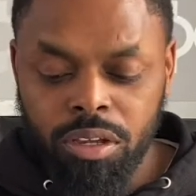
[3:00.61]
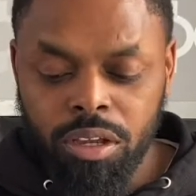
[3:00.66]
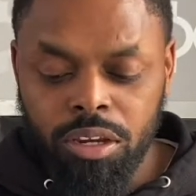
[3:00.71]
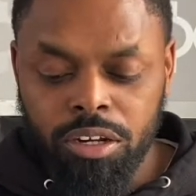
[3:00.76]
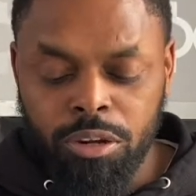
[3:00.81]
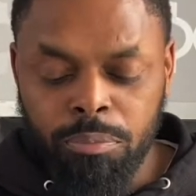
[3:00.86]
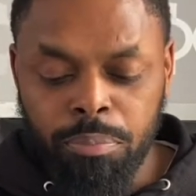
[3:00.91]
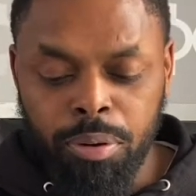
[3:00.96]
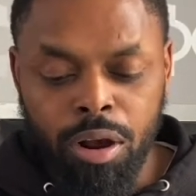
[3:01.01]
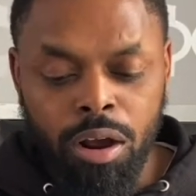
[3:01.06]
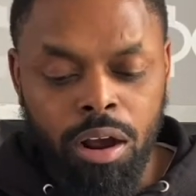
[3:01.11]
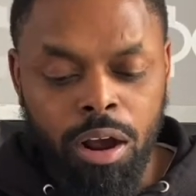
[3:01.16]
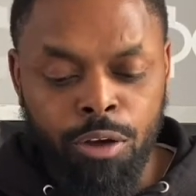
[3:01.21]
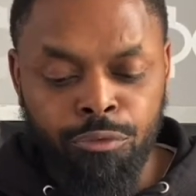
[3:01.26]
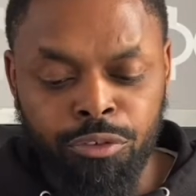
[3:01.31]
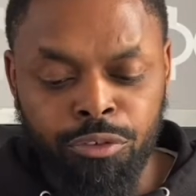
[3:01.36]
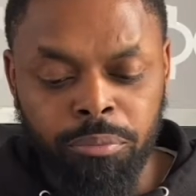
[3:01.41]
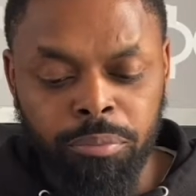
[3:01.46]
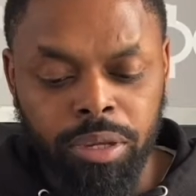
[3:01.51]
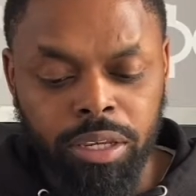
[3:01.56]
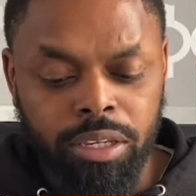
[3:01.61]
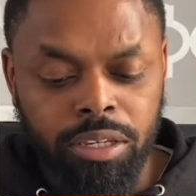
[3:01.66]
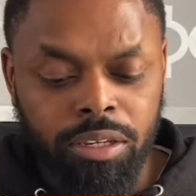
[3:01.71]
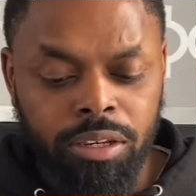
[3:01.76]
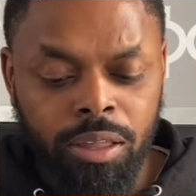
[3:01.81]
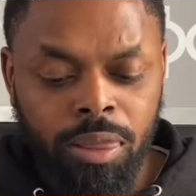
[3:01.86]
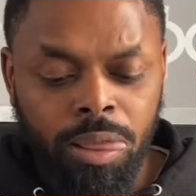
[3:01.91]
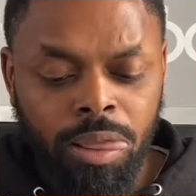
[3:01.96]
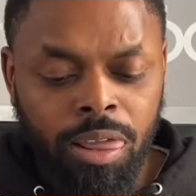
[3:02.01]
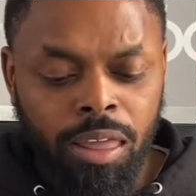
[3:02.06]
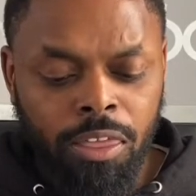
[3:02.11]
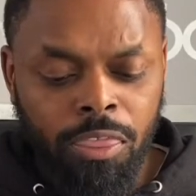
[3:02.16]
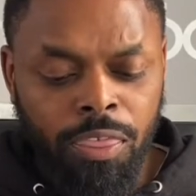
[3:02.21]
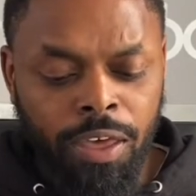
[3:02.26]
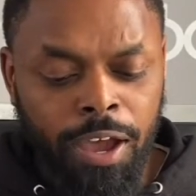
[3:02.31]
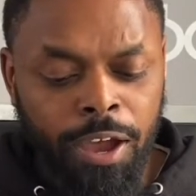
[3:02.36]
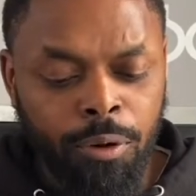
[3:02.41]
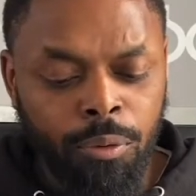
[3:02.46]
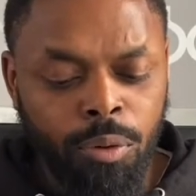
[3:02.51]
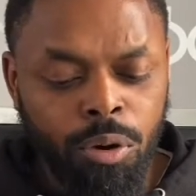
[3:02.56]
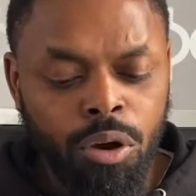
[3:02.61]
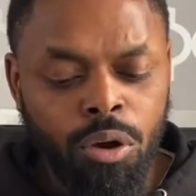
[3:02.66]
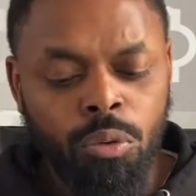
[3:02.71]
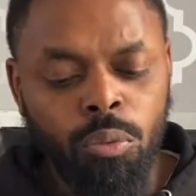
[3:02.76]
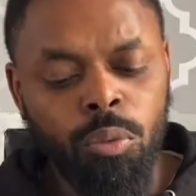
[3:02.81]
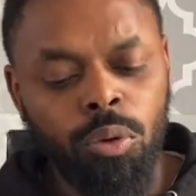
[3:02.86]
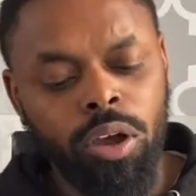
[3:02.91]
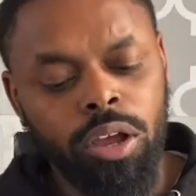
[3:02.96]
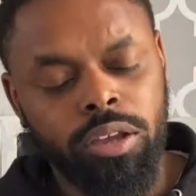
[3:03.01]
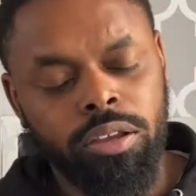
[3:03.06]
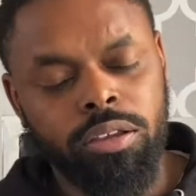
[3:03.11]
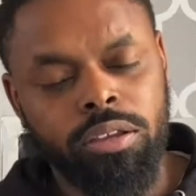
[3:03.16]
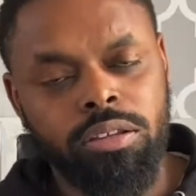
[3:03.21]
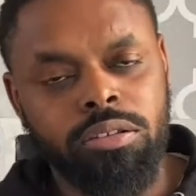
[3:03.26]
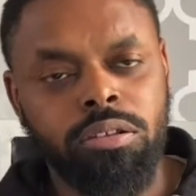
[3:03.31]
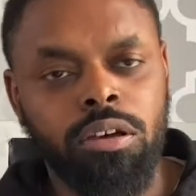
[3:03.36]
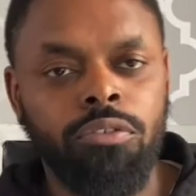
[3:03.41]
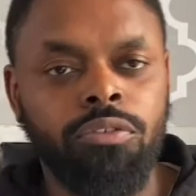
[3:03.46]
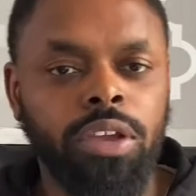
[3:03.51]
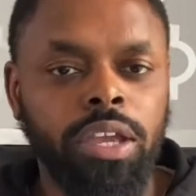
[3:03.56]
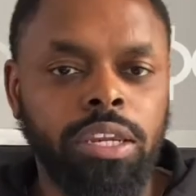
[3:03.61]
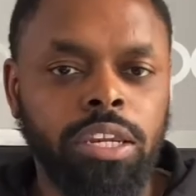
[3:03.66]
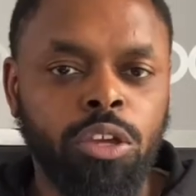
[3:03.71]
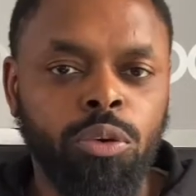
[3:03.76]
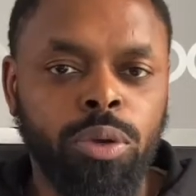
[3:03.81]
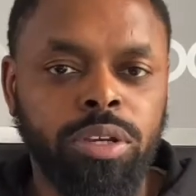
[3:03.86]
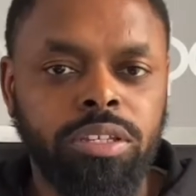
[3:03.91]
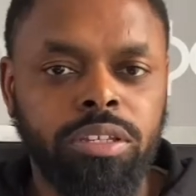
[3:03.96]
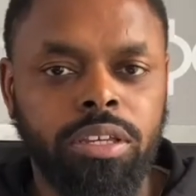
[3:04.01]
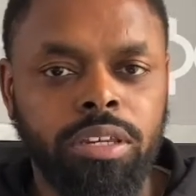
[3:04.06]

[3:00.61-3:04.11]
Depart me, thou workers of iniquity."